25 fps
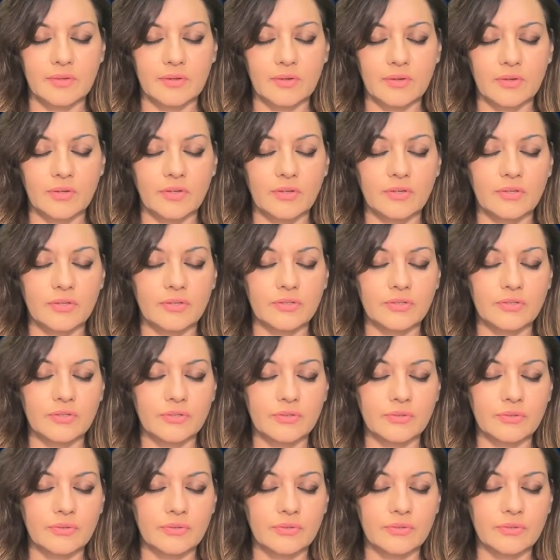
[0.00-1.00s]
Or you can
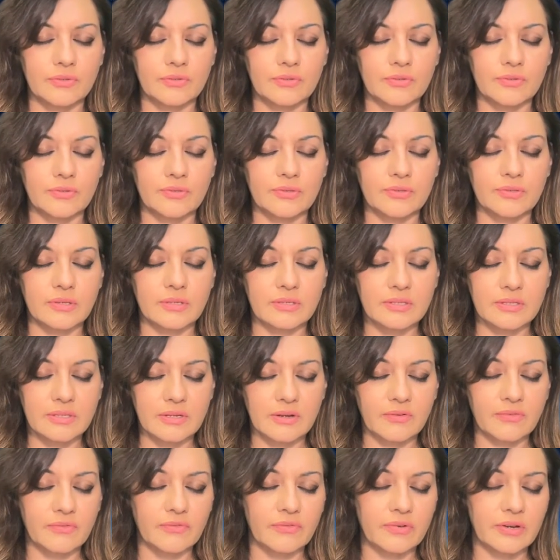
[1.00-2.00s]
choose
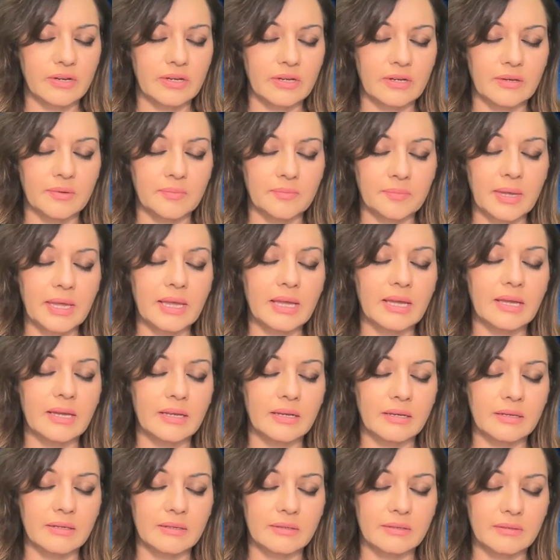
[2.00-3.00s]
suffering,
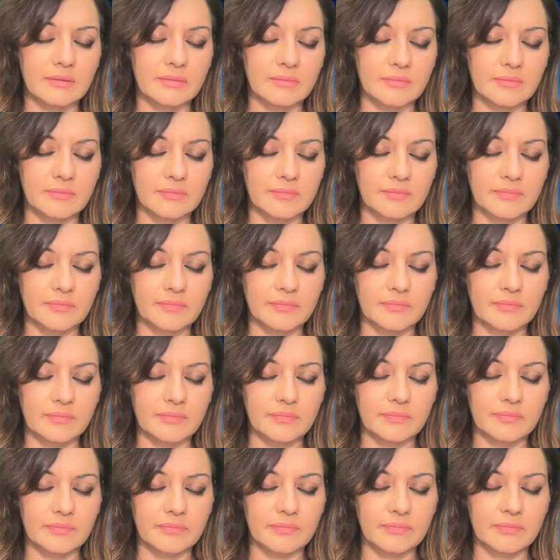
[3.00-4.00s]
pain,
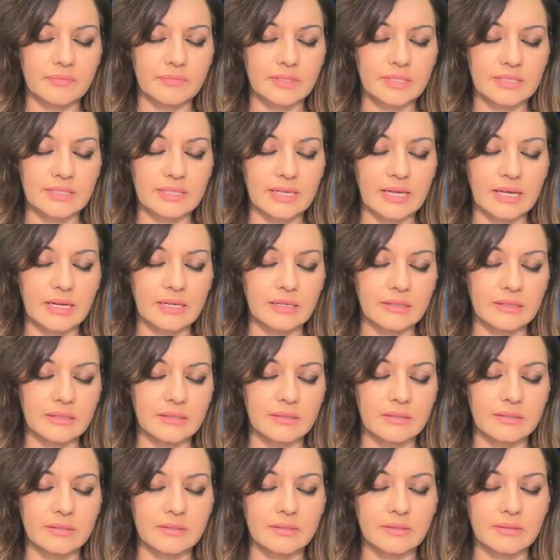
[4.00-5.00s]

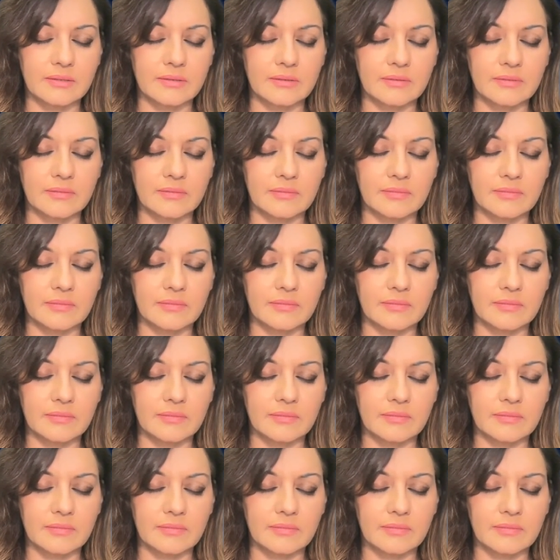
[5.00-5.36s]
sadness.